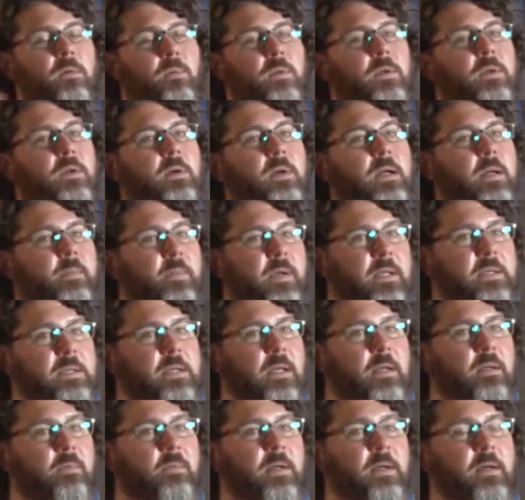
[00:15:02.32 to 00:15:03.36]
and what their company's
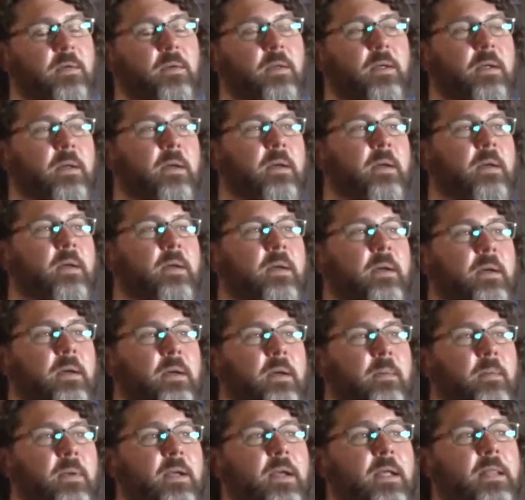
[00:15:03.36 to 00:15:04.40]
all about.
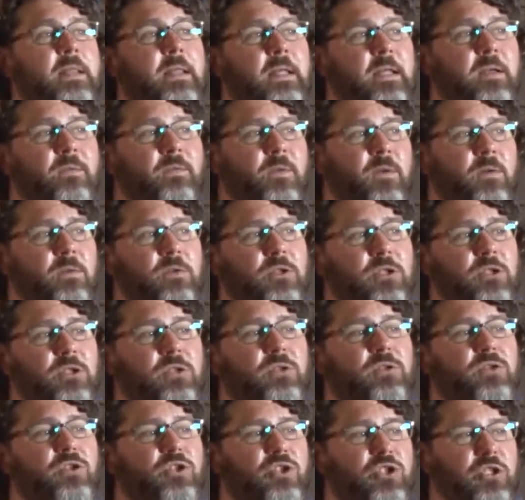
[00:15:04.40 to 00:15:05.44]
And I think if you
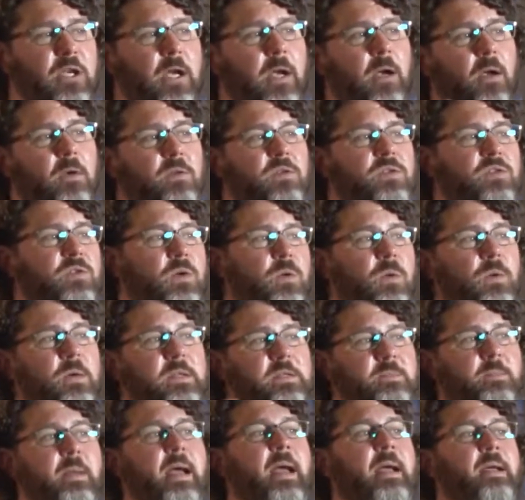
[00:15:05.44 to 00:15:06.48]
share
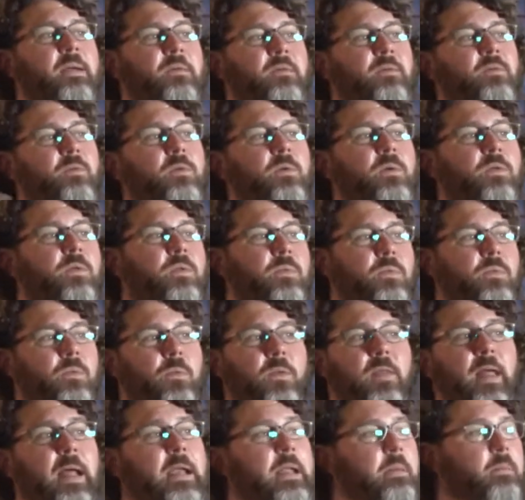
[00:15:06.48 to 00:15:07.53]
stories back and forth
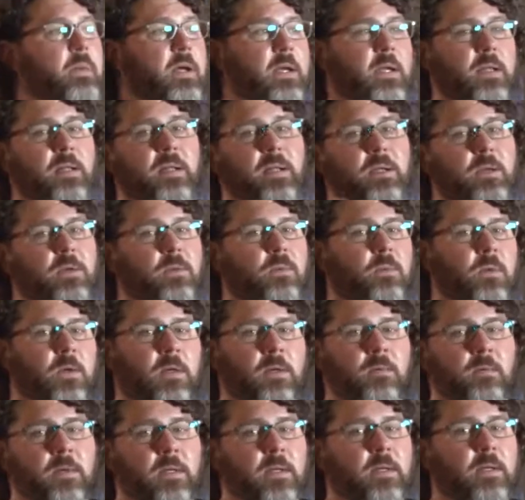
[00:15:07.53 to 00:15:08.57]
with anybody that you
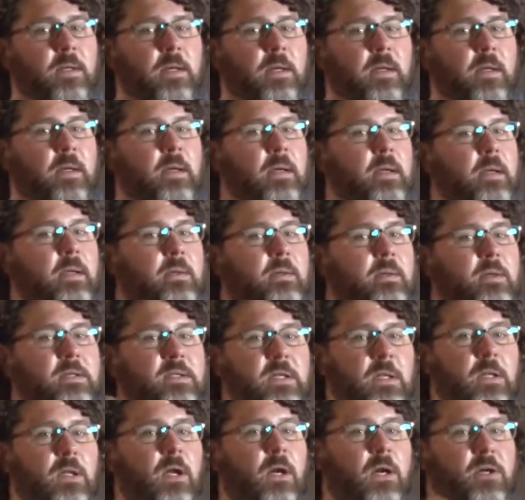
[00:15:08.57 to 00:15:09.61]
work with, there's a
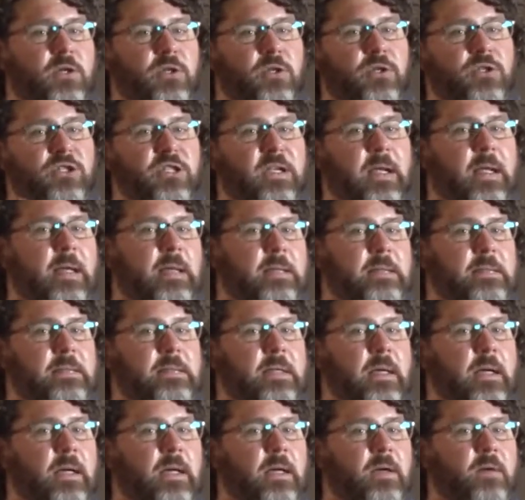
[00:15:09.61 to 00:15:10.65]
larger chance
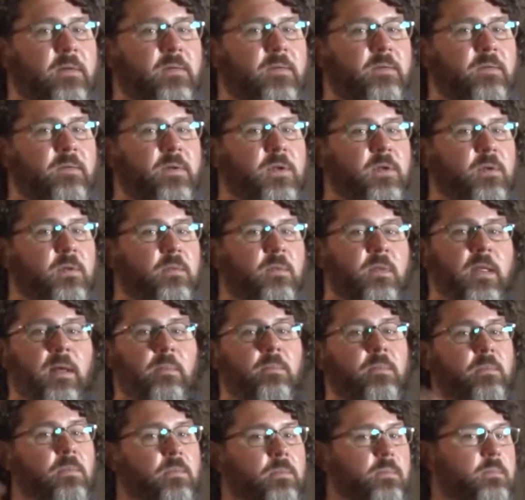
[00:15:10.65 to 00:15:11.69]
of
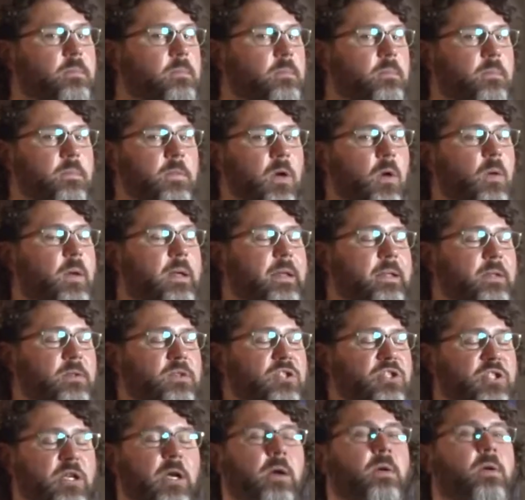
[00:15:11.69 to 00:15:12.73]
them going and
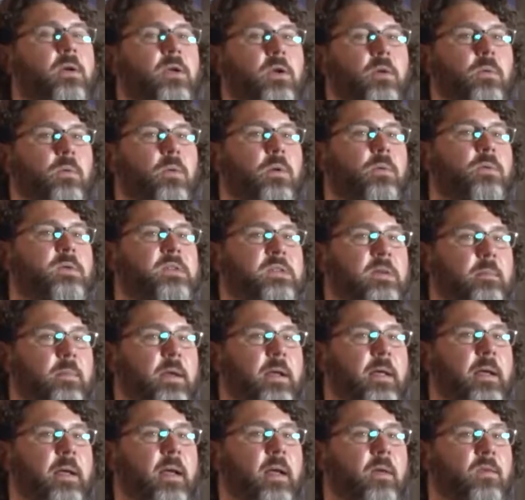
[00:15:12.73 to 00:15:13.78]
sharing your work with
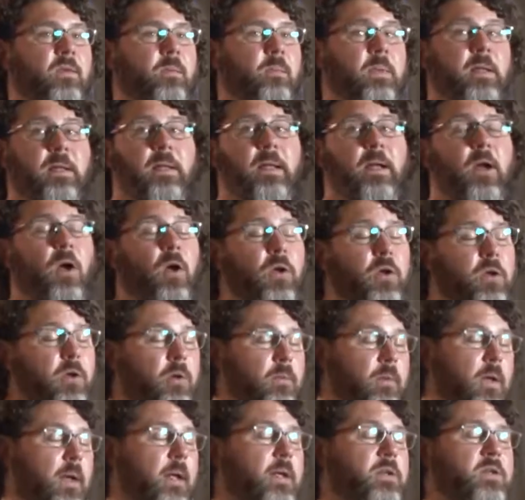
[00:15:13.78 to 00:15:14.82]
somebody else and being like, oh, you know
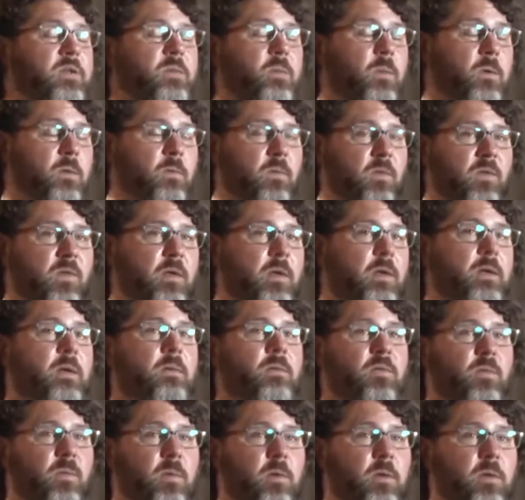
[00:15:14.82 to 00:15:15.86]
what, I just worked with Sid and he
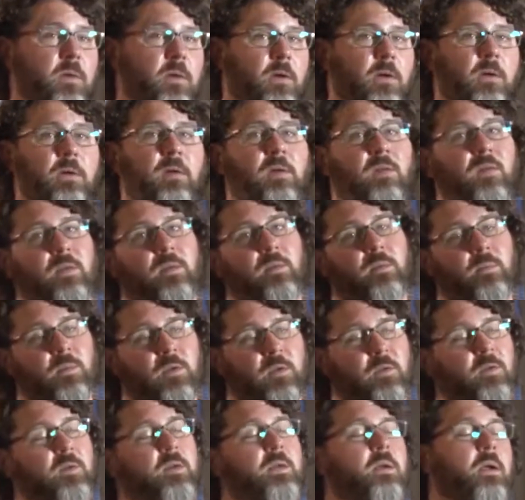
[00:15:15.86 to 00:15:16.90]
was really good and he's into
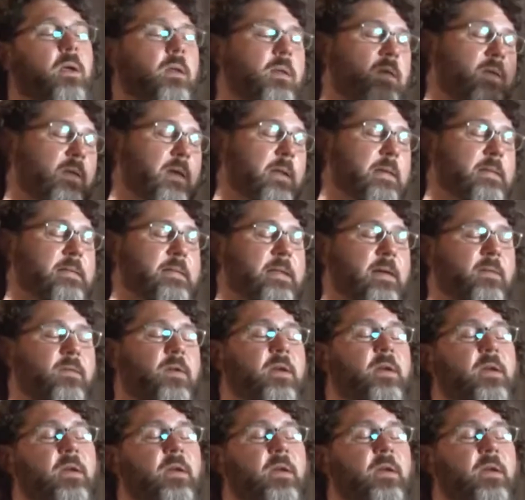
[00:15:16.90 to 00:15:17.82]
music and all this kind of stuff.